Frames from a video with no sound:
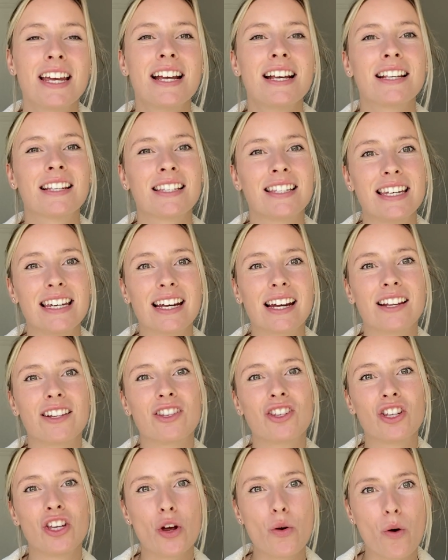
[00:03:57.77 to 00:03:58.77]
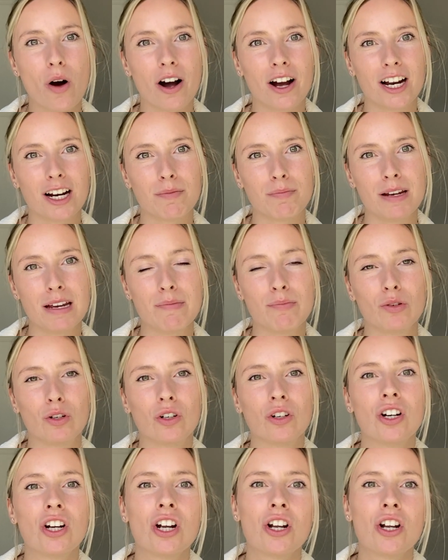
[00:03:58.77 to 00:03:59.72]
seeking to hire people